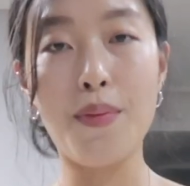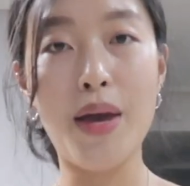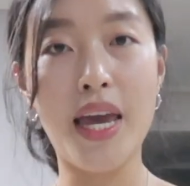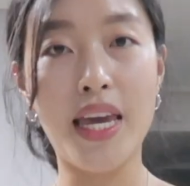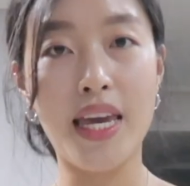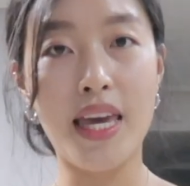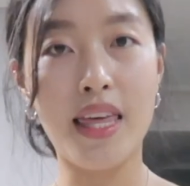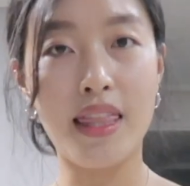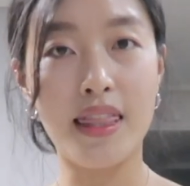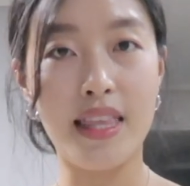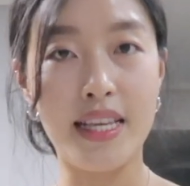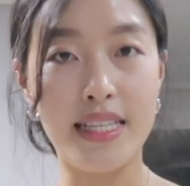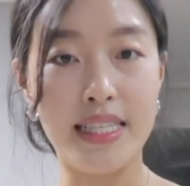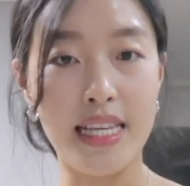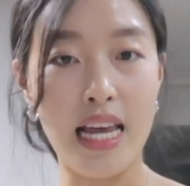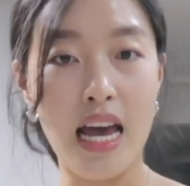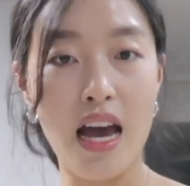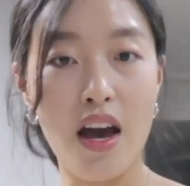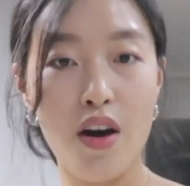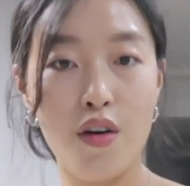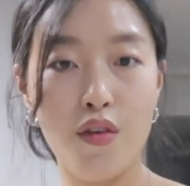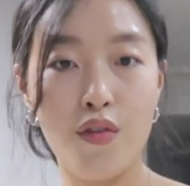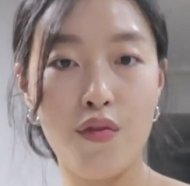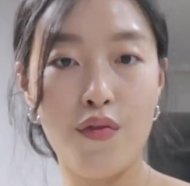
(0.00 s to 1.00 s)
making this
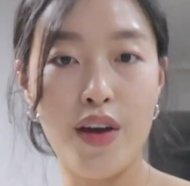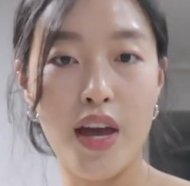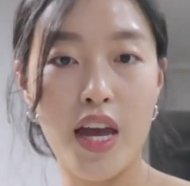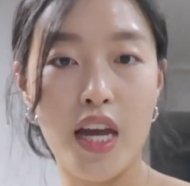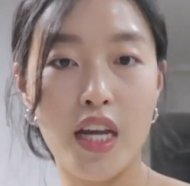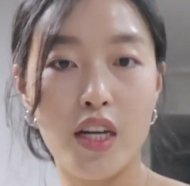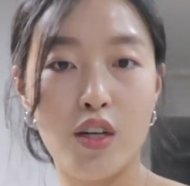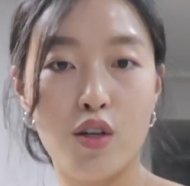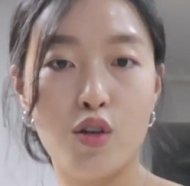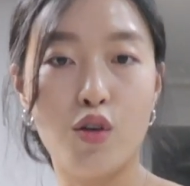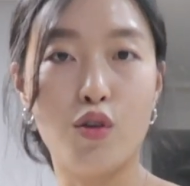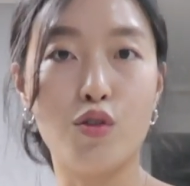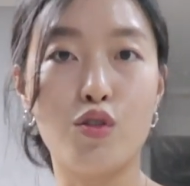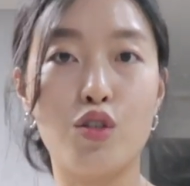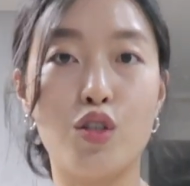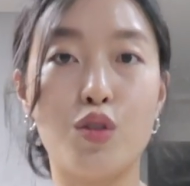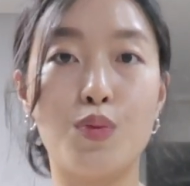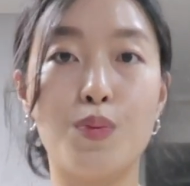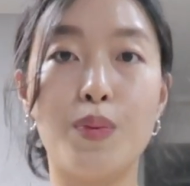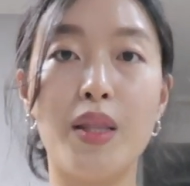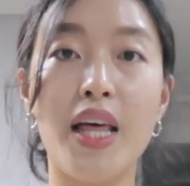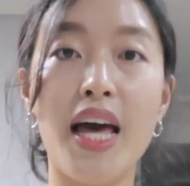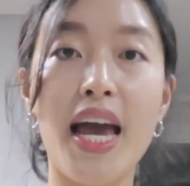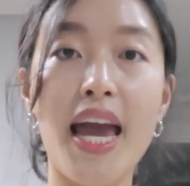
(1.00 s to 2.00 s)
outfit not
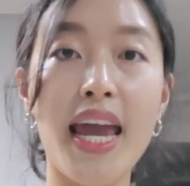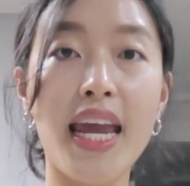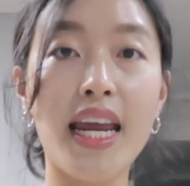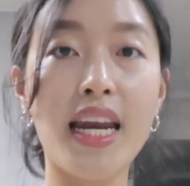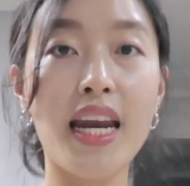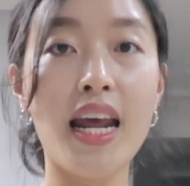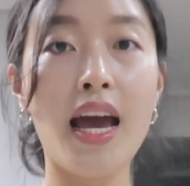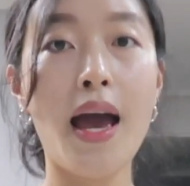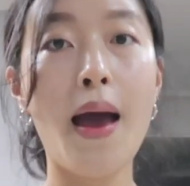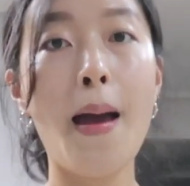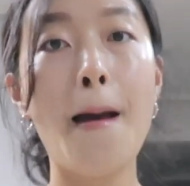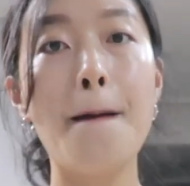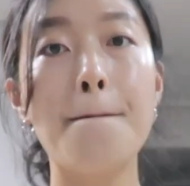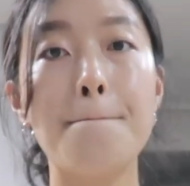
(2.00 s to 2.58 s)
just plain,